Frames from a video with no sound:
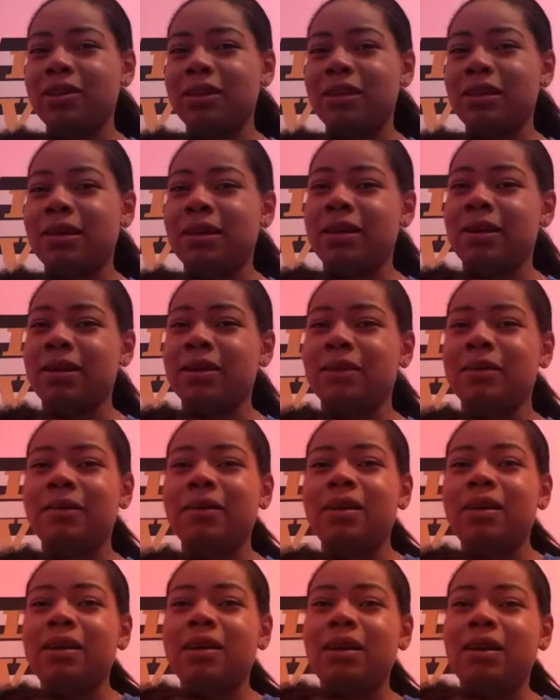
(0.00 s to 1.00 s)
the
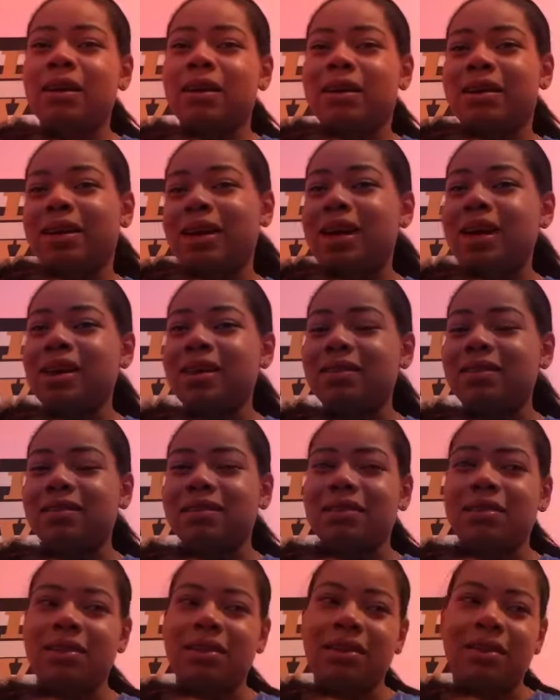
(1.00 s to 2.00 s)
hate
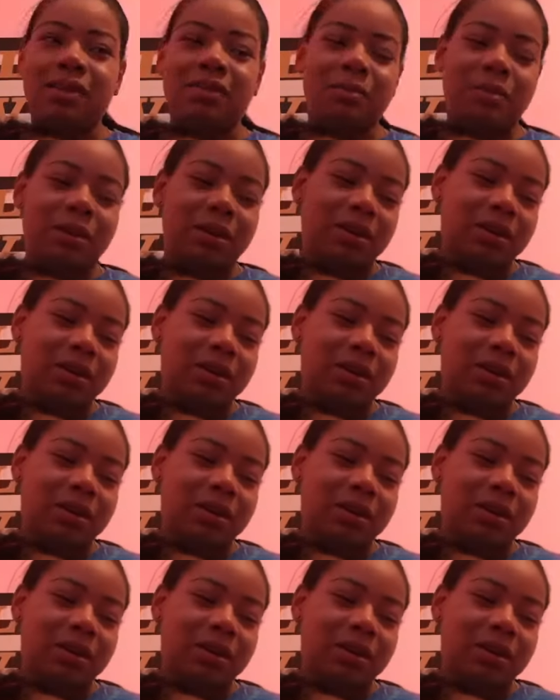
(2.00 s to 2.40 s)
that I've been